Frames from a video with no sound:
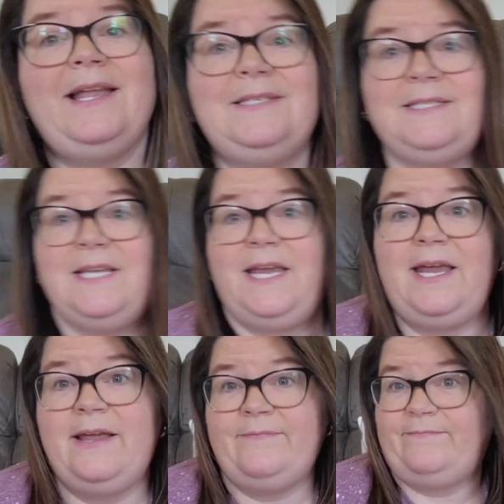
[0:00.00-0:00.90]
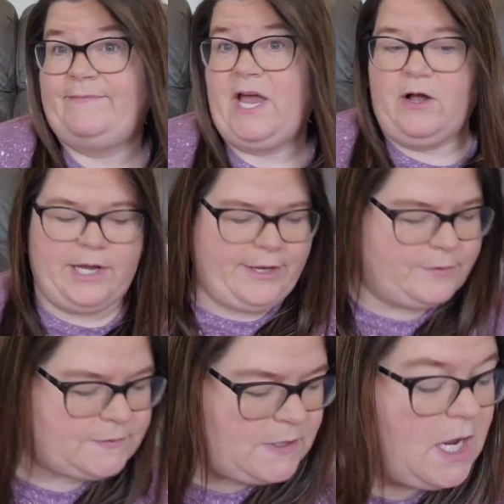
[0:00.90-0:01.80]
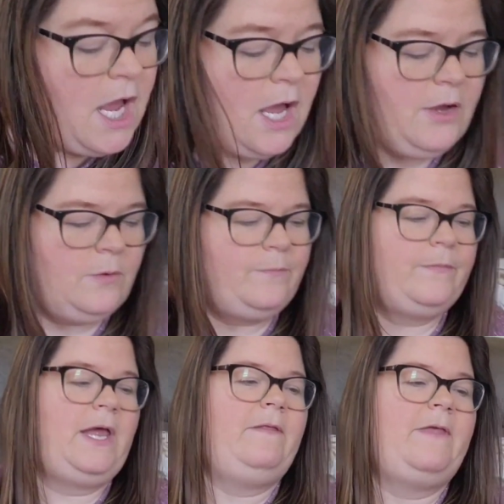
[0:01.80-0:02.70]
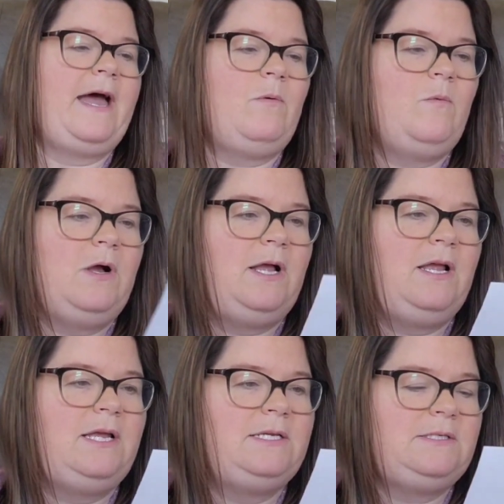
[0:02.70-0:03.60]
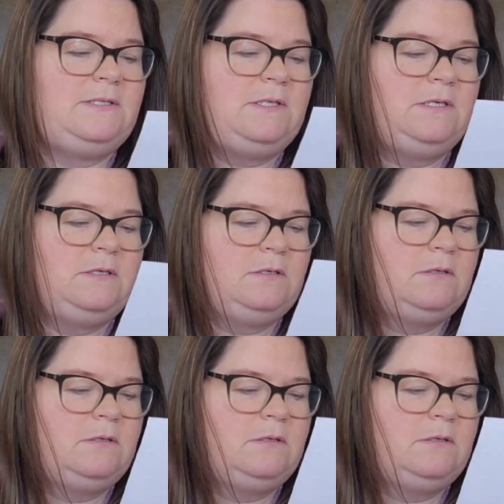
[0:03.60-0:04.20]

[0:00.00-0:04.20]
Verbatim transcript: and see how it goes. Oh, and that was